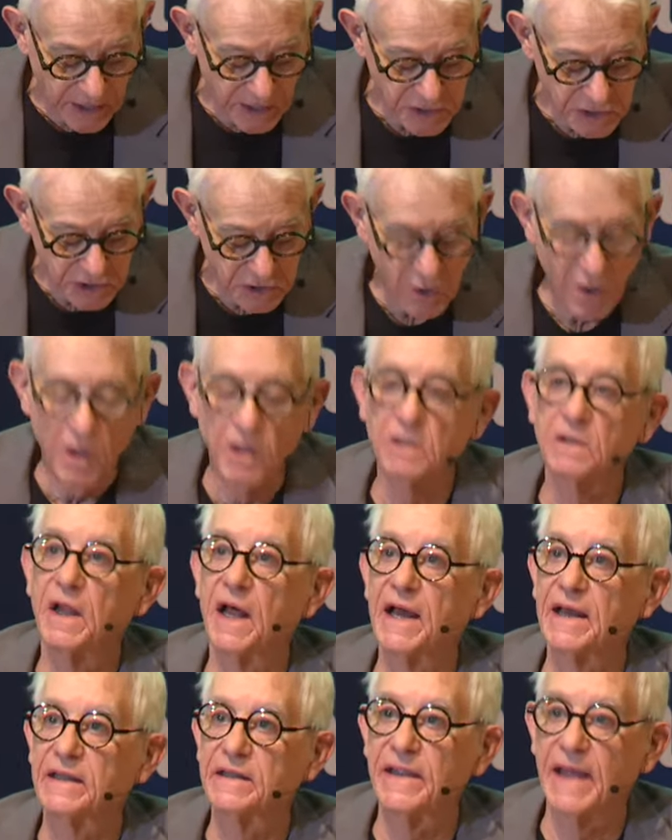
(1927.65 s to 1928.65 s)
a song
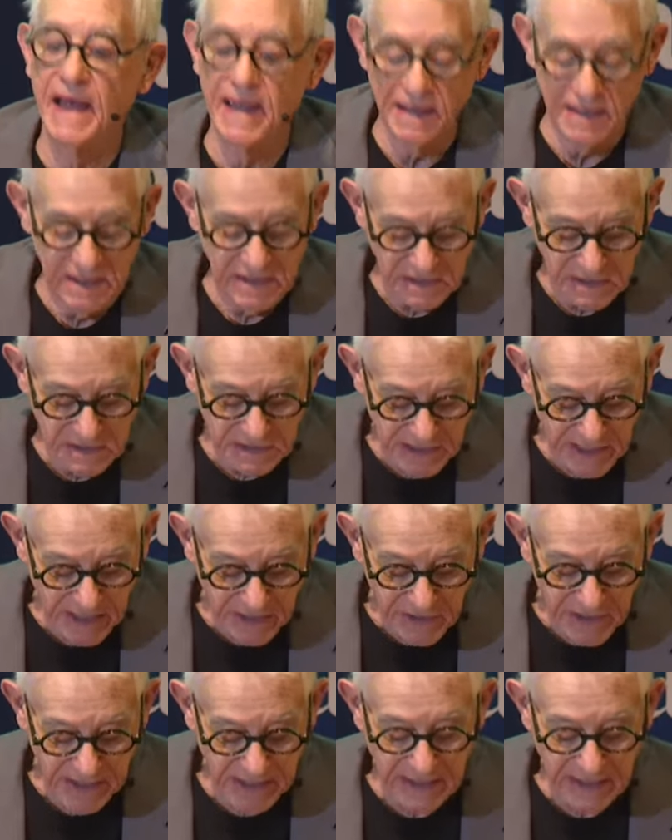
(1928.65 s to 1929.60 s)
like that, he said.